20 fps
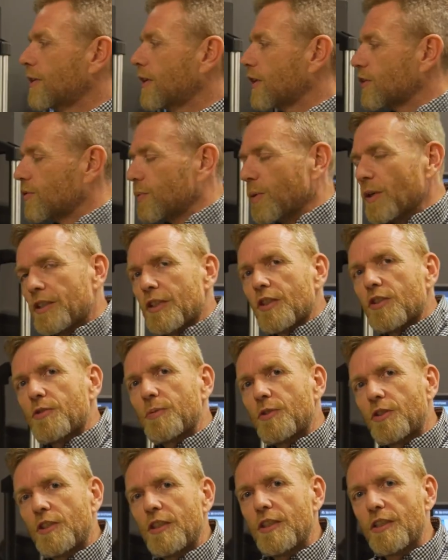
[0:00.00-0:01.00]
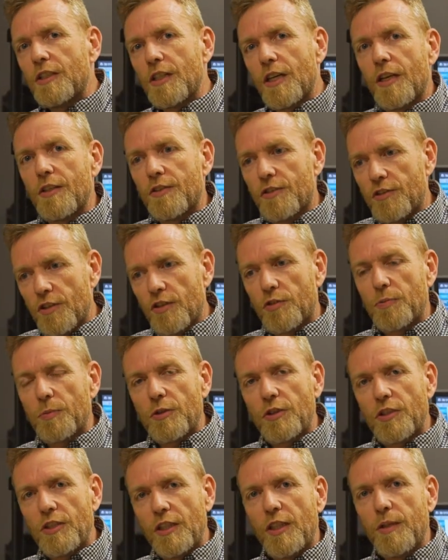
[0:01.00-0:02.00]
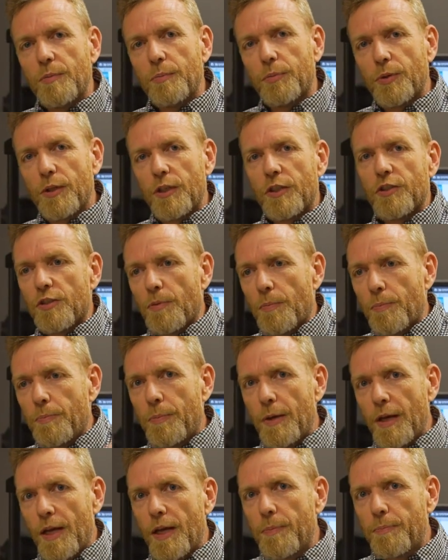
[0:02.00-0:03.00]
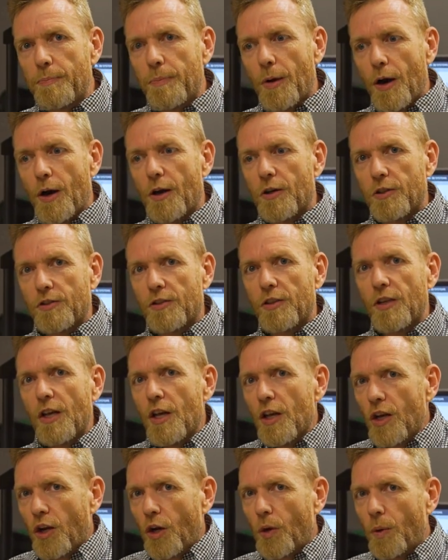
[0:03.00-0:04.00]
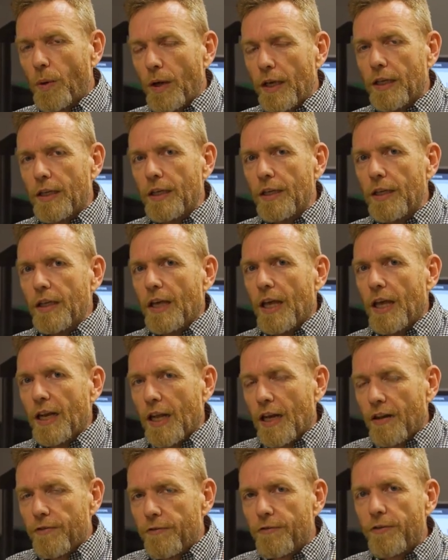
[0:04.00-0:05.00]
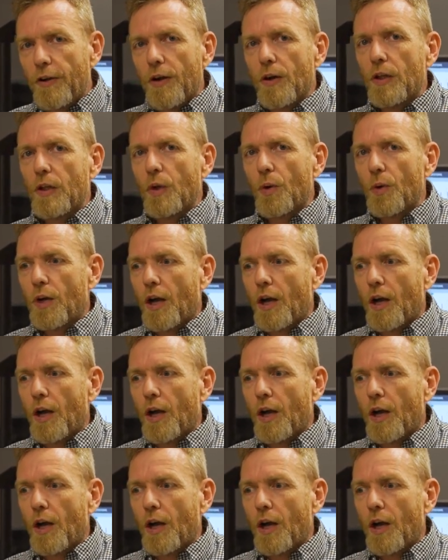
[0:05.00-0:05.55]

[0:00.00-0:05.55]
because what this machine does is this machine prints big parts quick and at a very low